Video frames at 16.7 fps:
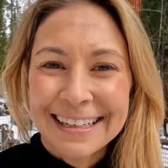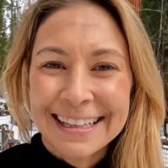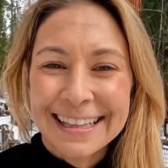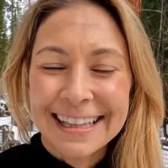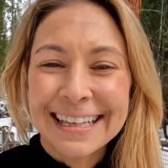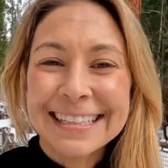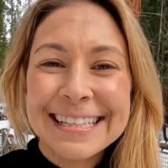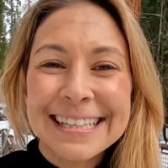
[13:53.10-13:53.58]

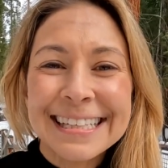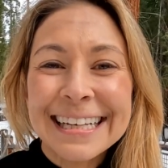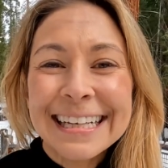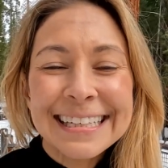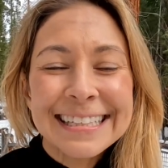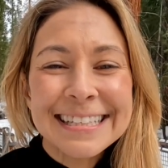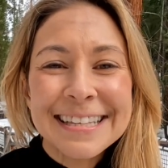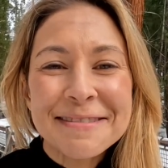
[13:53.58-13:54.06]
This
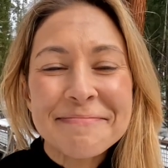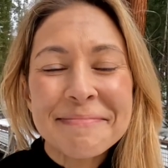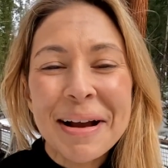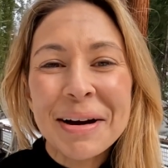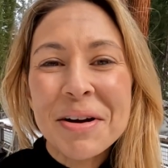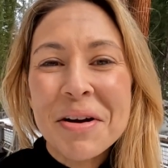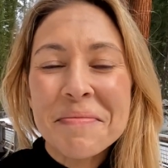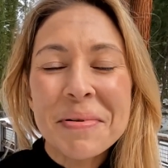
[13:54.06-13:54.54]
is the
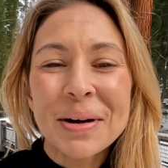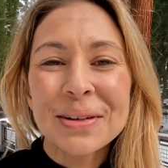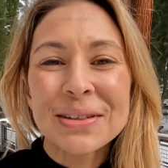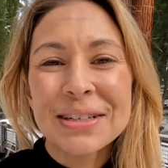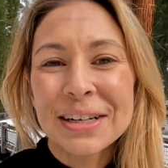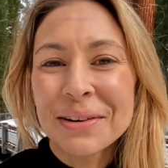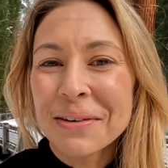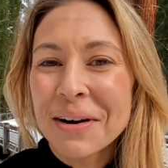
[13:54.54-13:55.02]

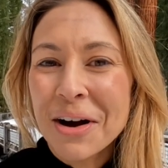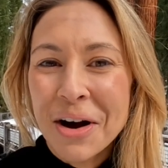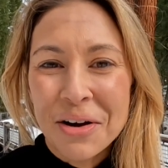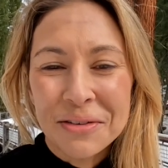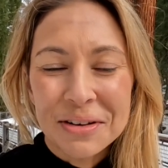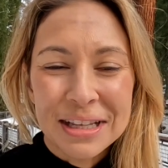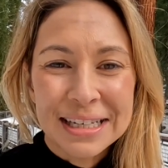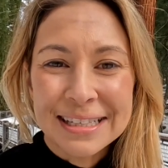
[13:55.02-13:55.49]
Mariposa
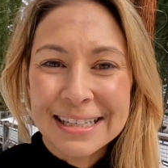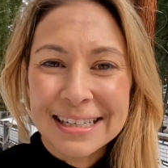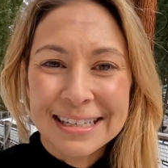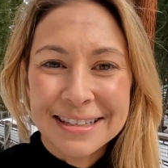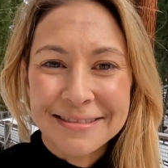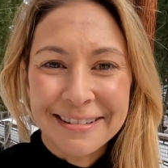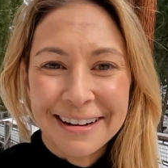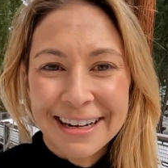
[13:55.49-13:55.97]
Grove. This
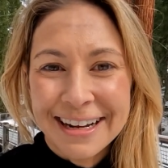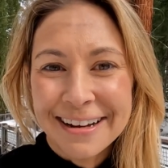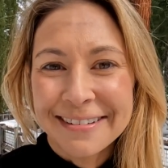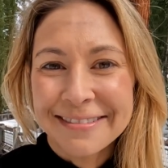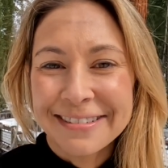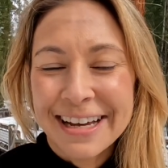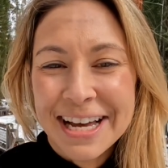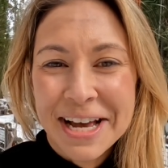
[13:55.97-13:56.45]
is one
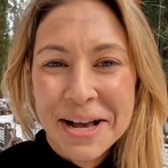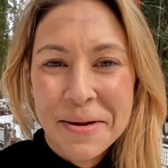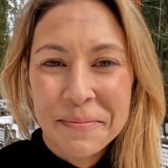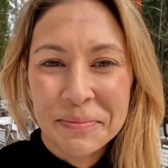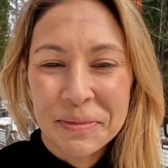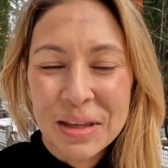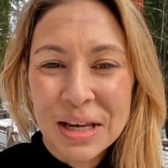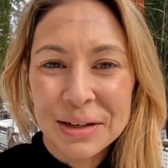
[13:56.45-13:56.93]
of
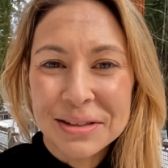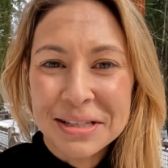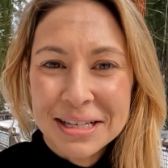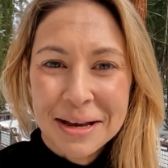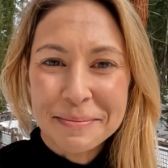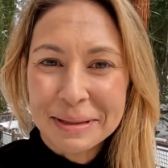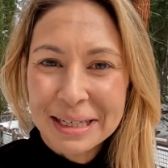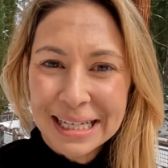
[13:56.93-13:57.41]

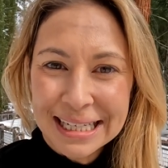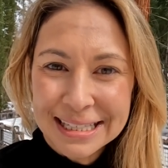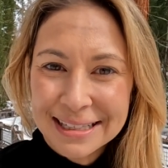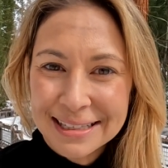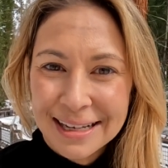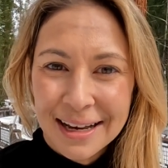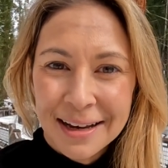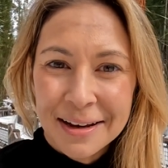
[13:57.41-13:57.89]

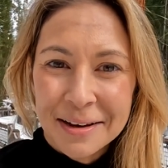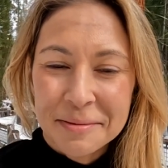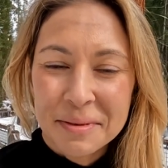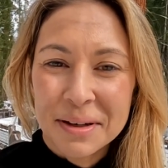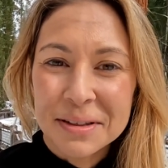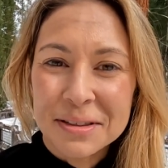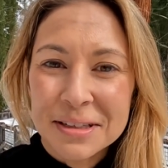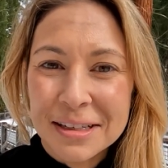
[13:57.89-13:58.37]
Yosemite's
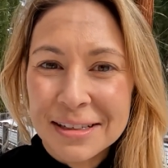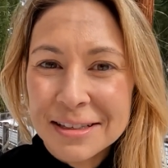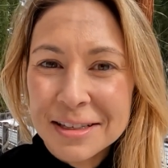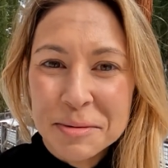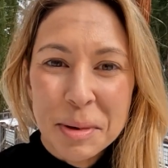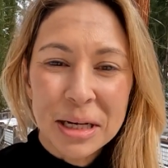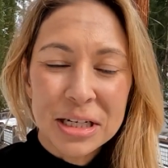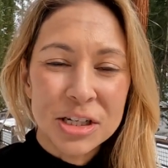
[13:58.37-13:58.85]
most
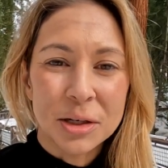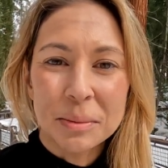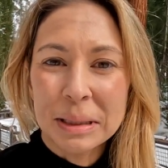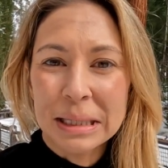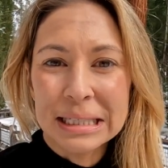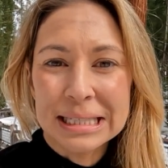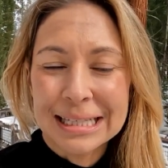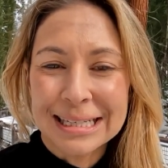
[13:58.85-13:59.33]
special
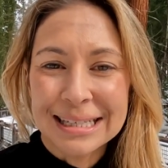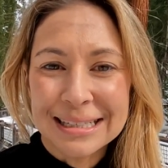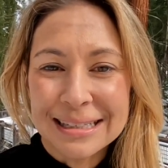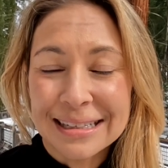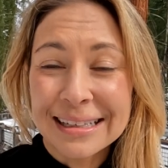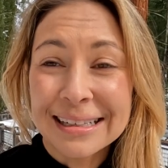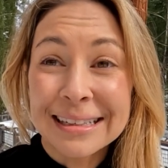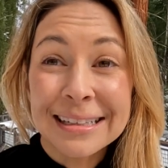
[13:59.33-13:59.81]

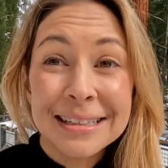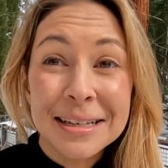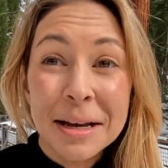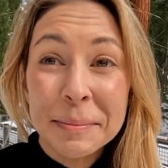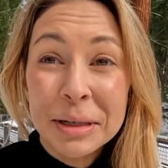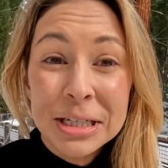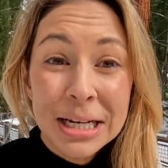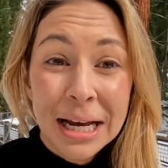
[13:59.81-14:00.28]
places. In the
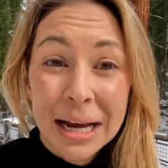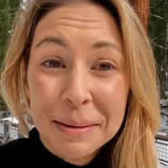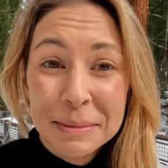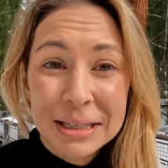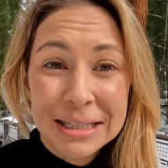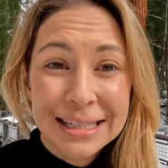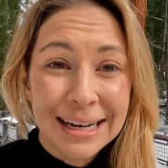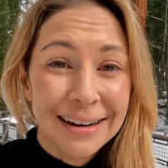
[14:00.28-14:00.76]

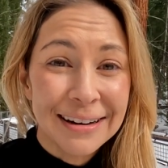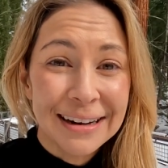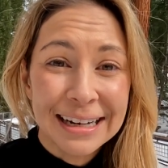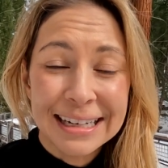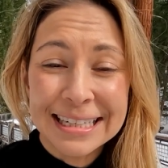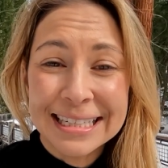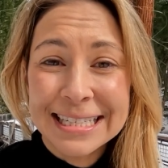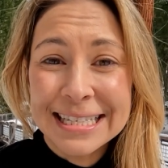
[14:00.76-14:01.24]
summertime, this
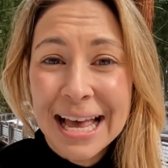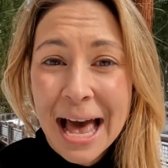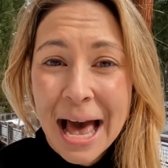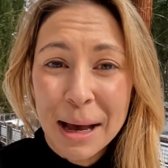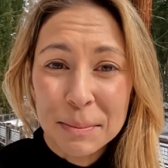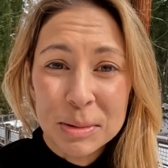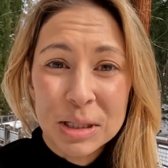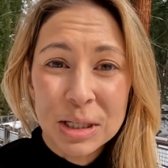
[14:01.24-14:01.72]
area is
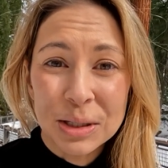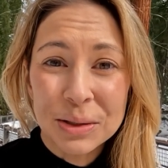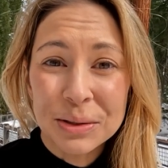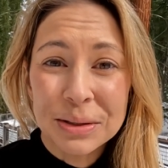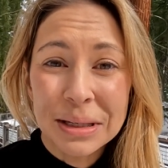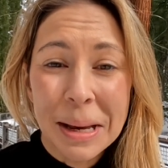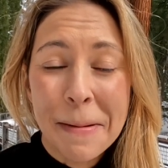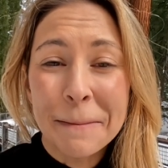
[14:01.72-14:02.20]

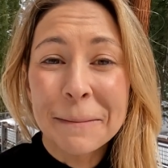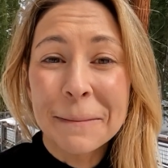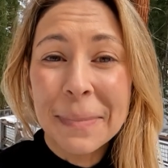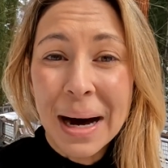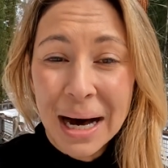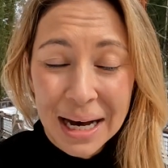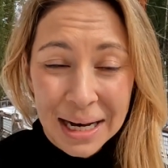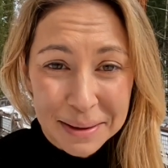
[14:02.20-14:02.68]
absolutely
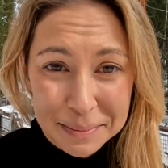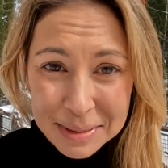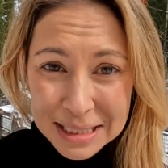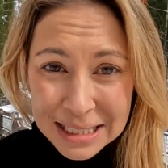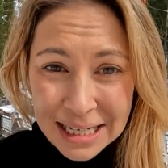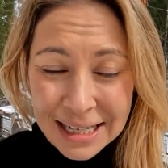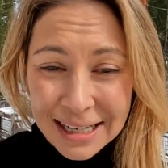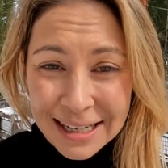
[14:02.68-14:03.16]

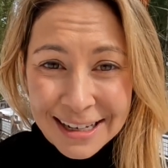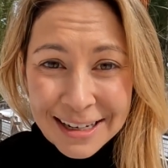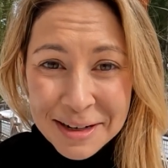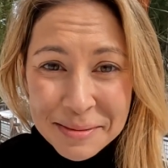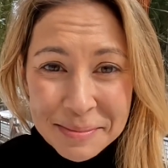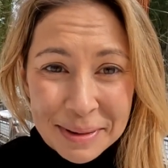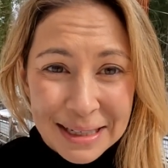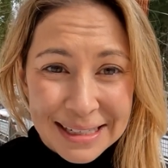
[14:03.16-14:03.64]
mobbed.
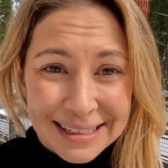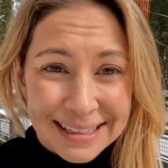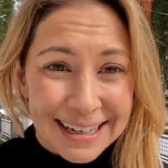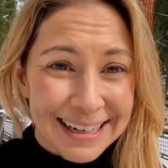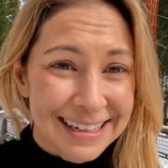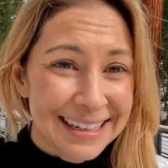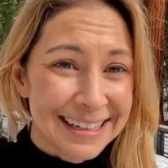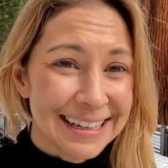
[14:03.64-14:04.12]
But
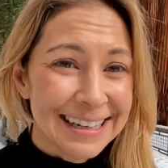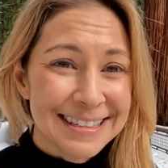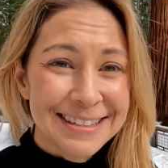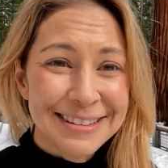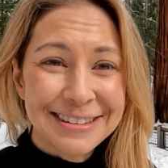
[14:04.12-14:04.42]
as